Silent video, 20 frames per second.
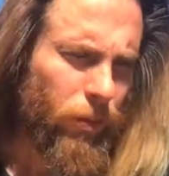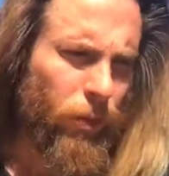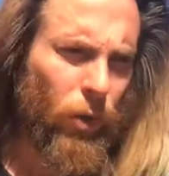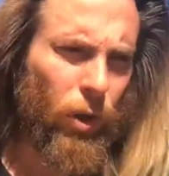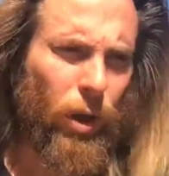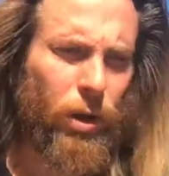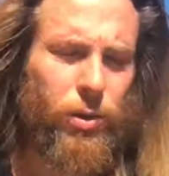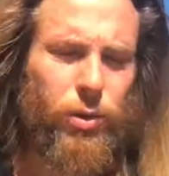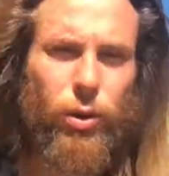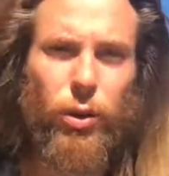
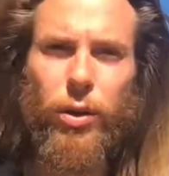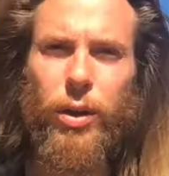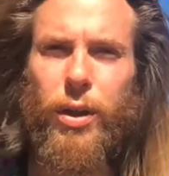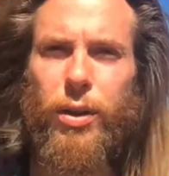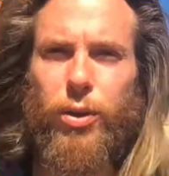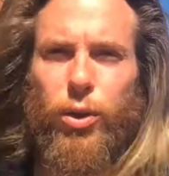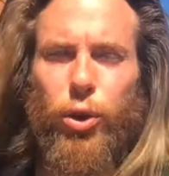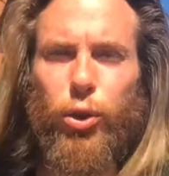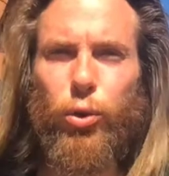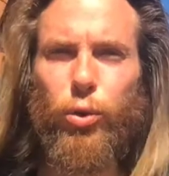and turn it
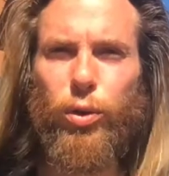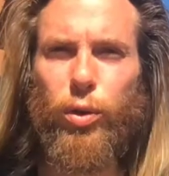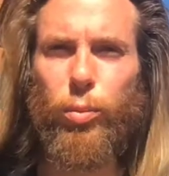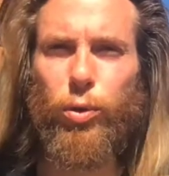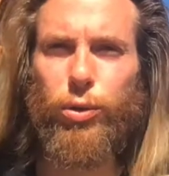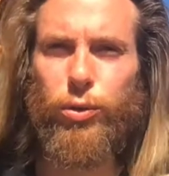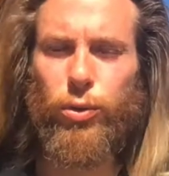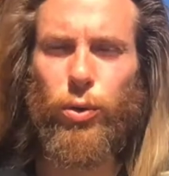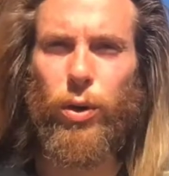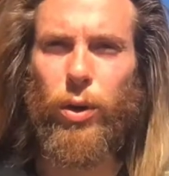into usable
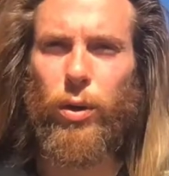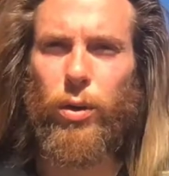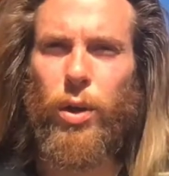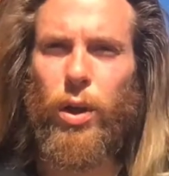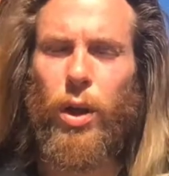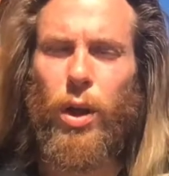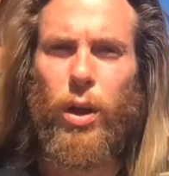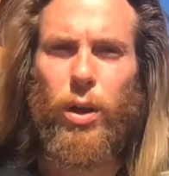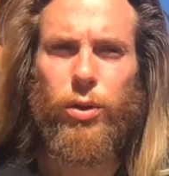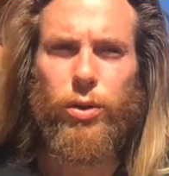soil.
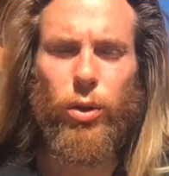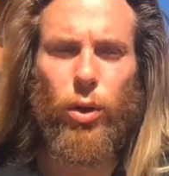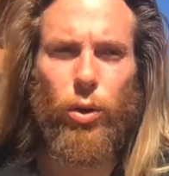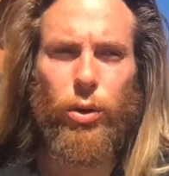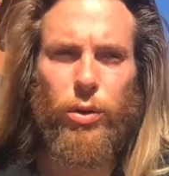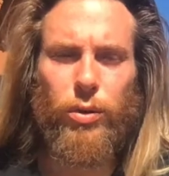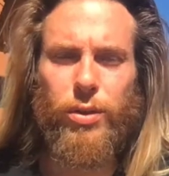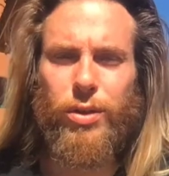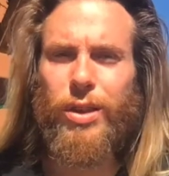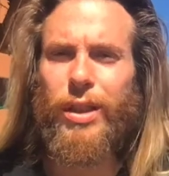So
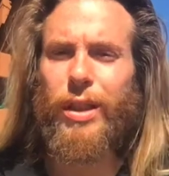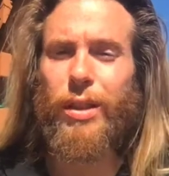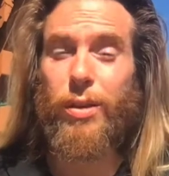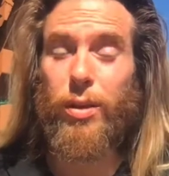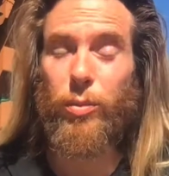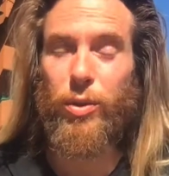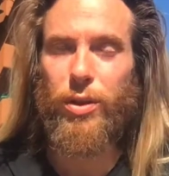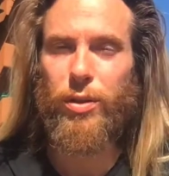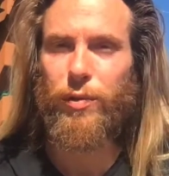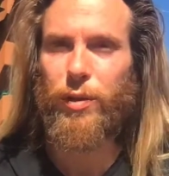you'll see in some of
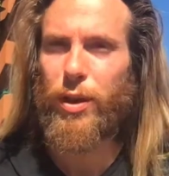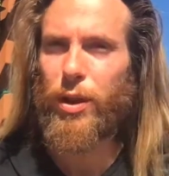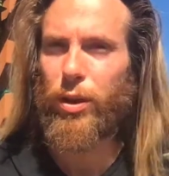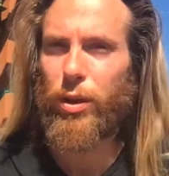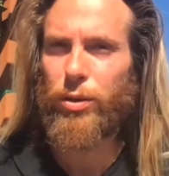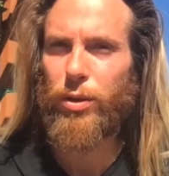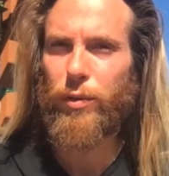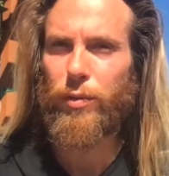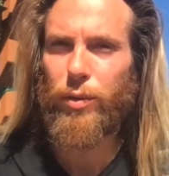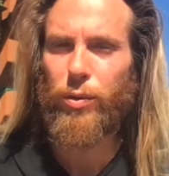these
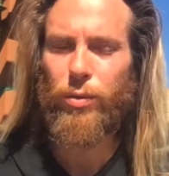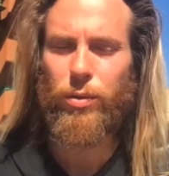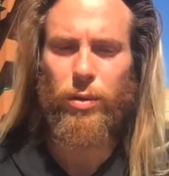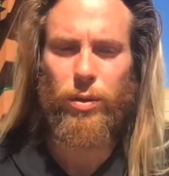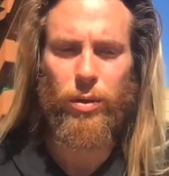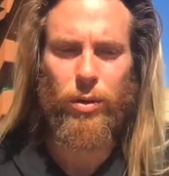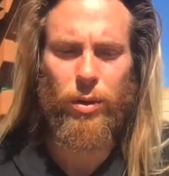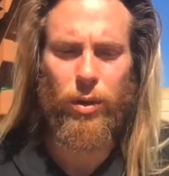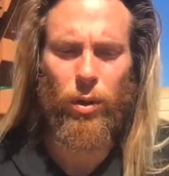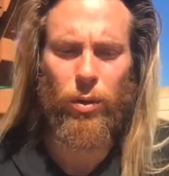videos, if
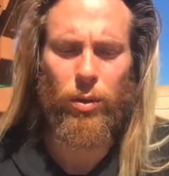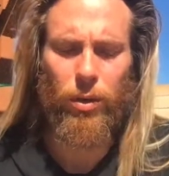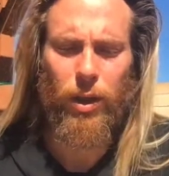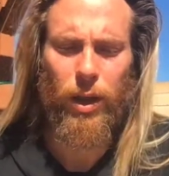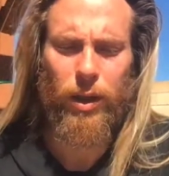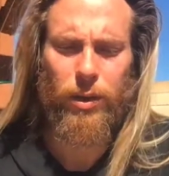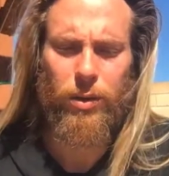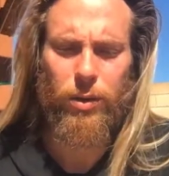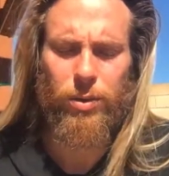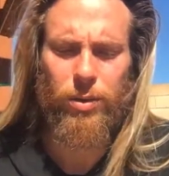you note,
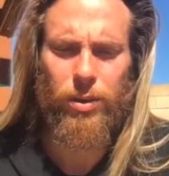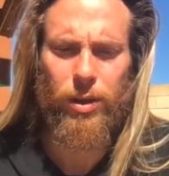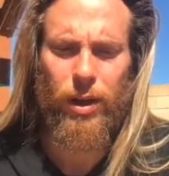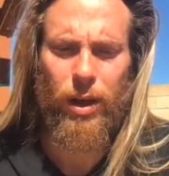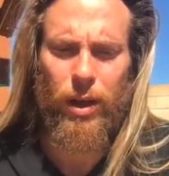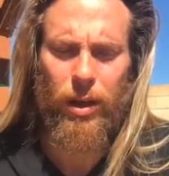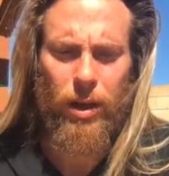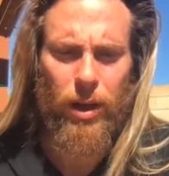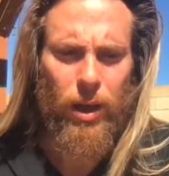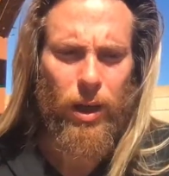like they'll say, it
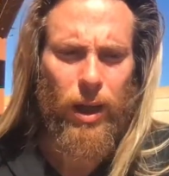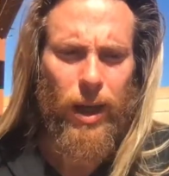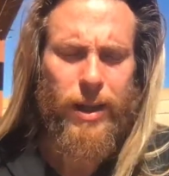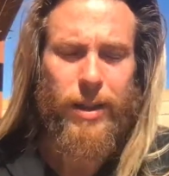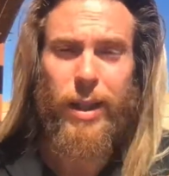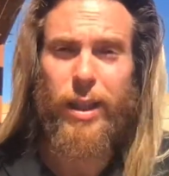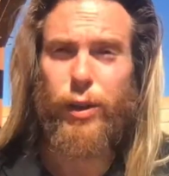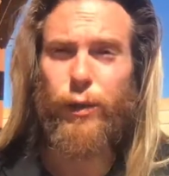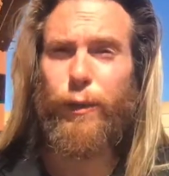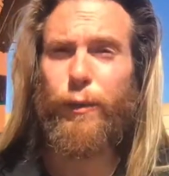
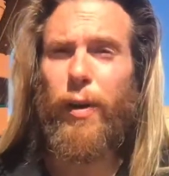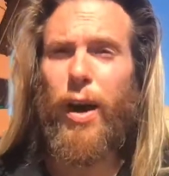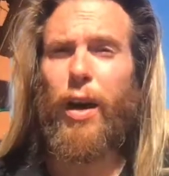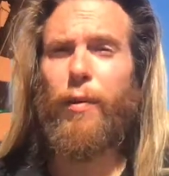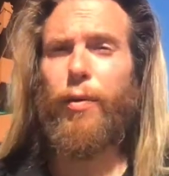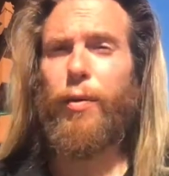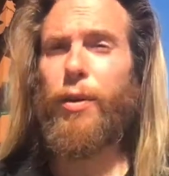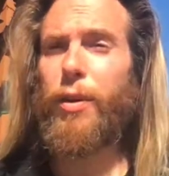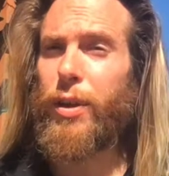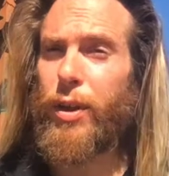takes
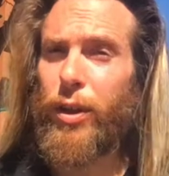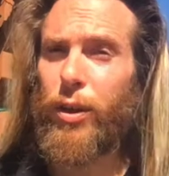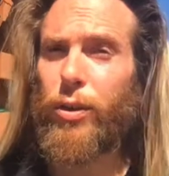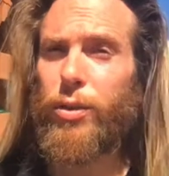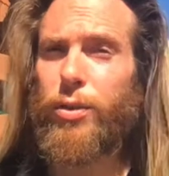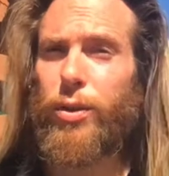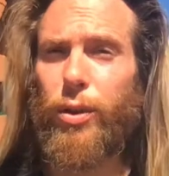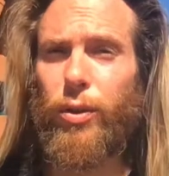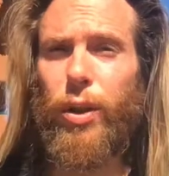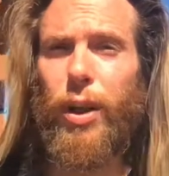500 years
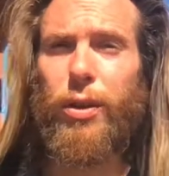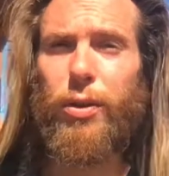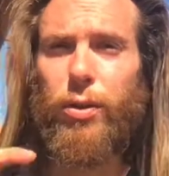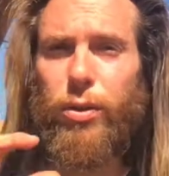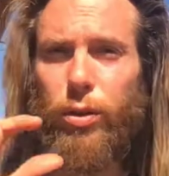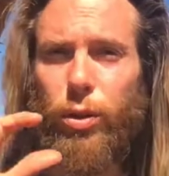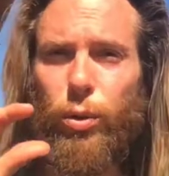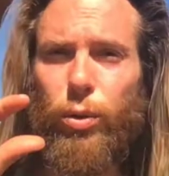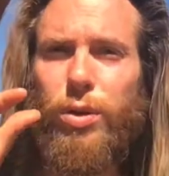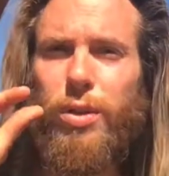to create
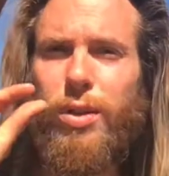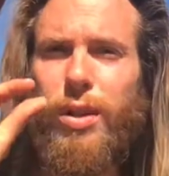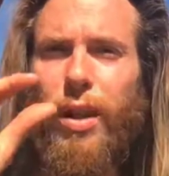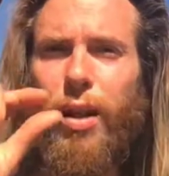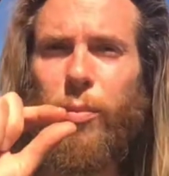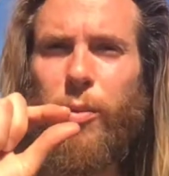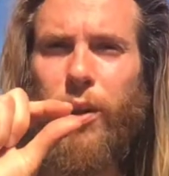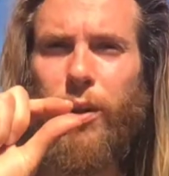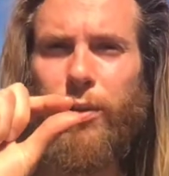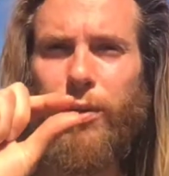2
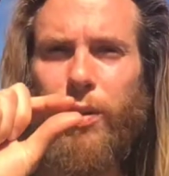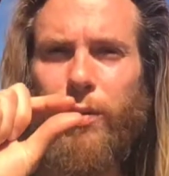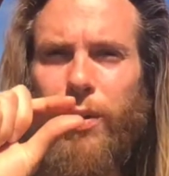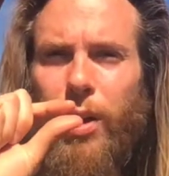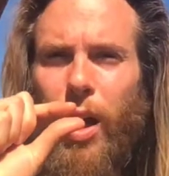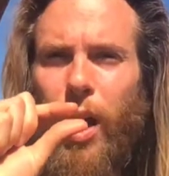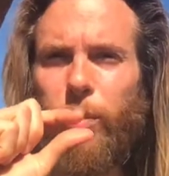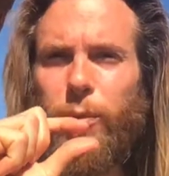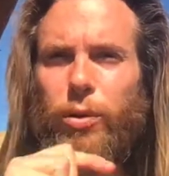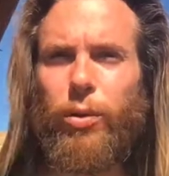centimeters of
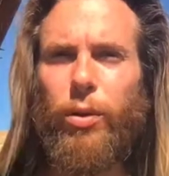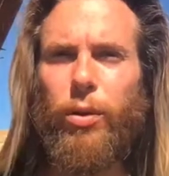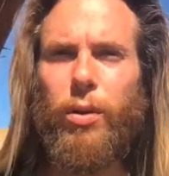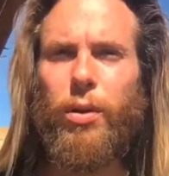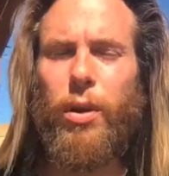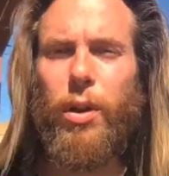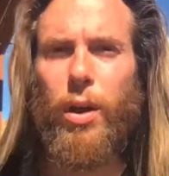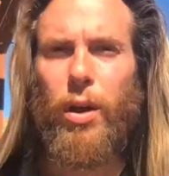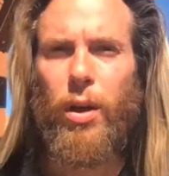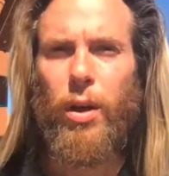topsoil.
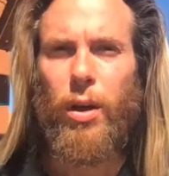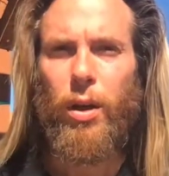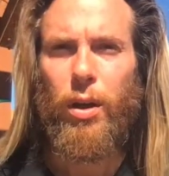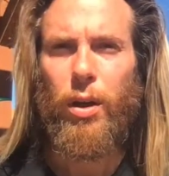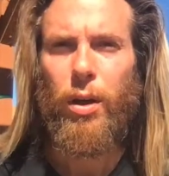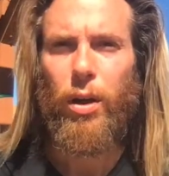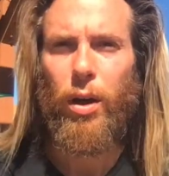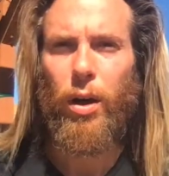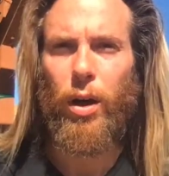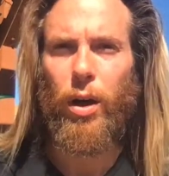
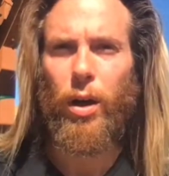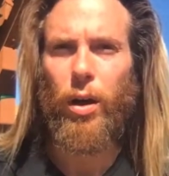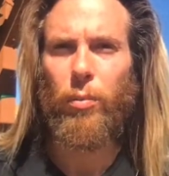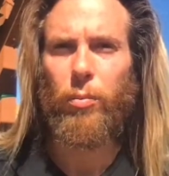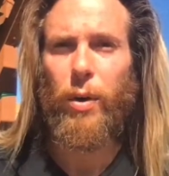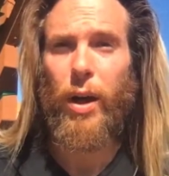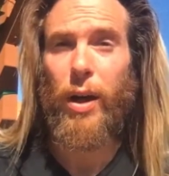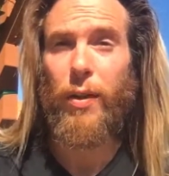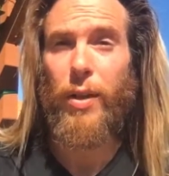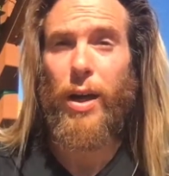
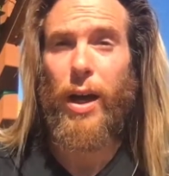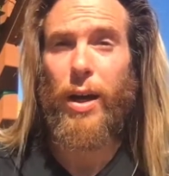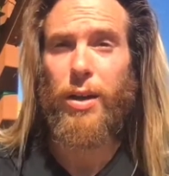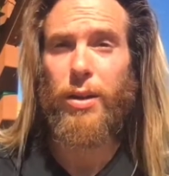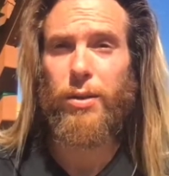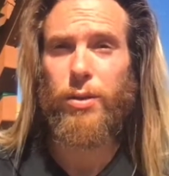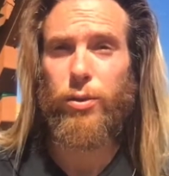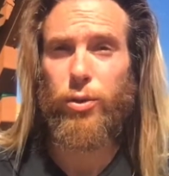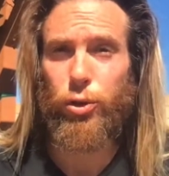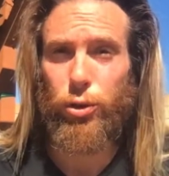And that
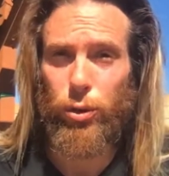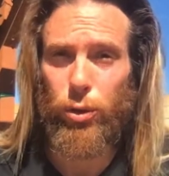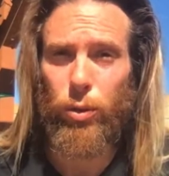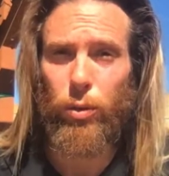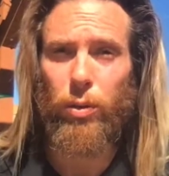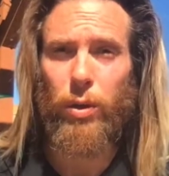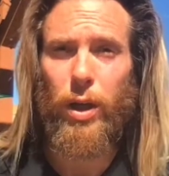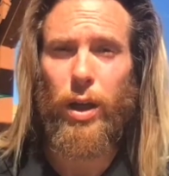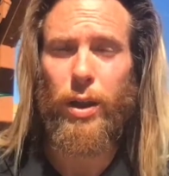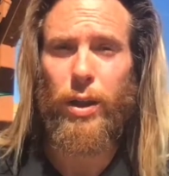is true,
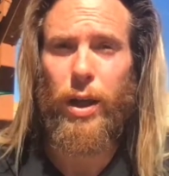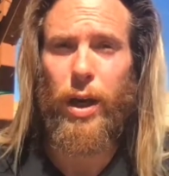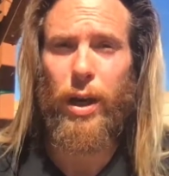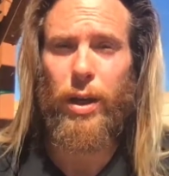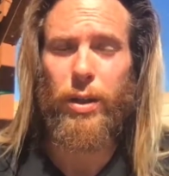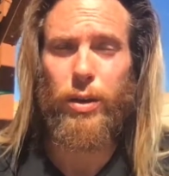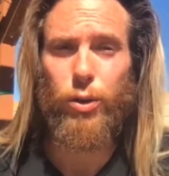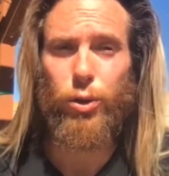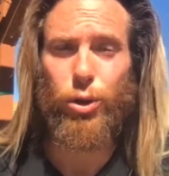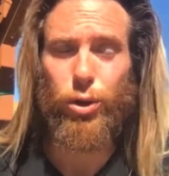and that
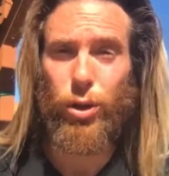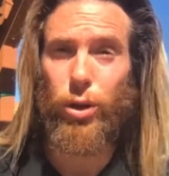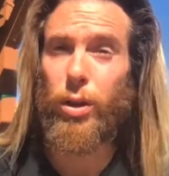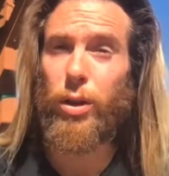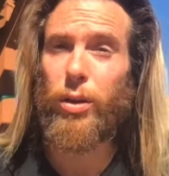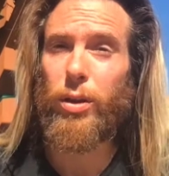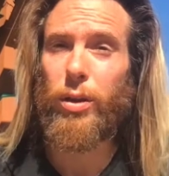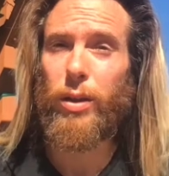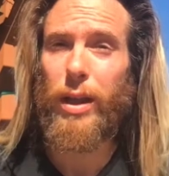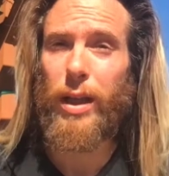should
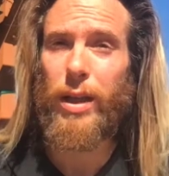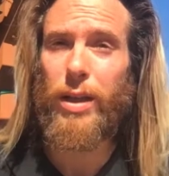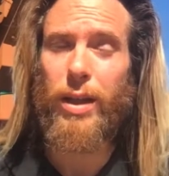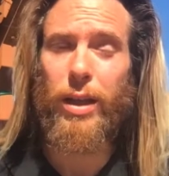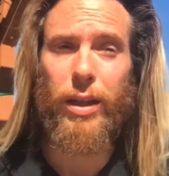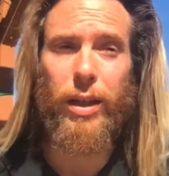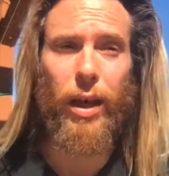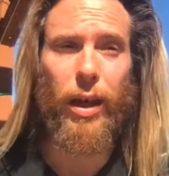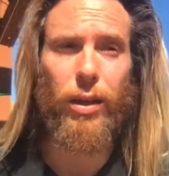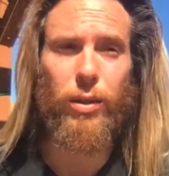
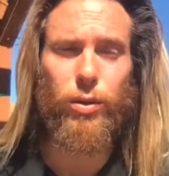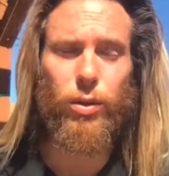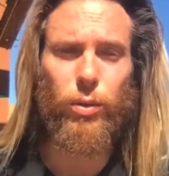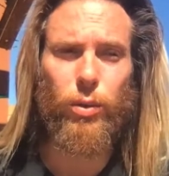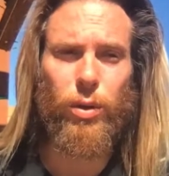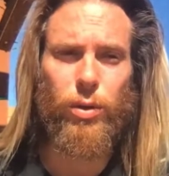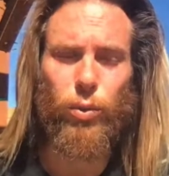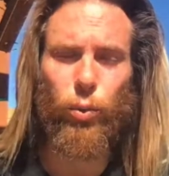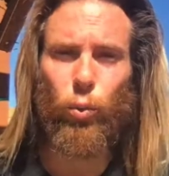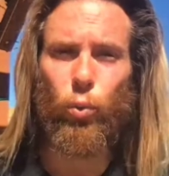indicate to
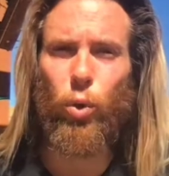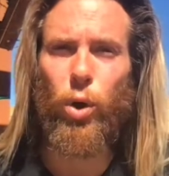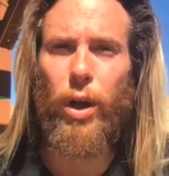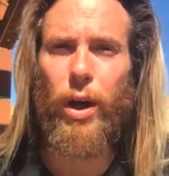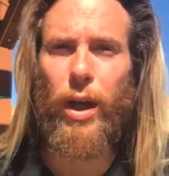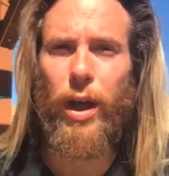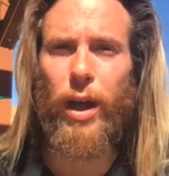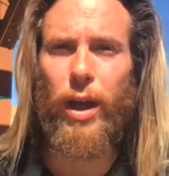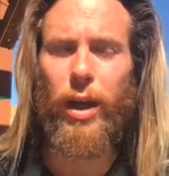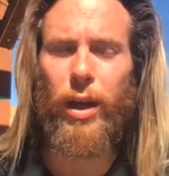us what
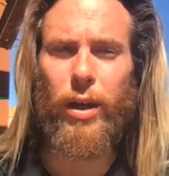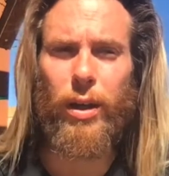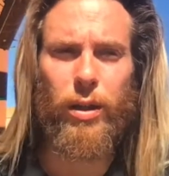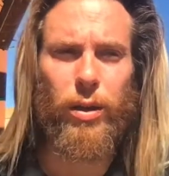a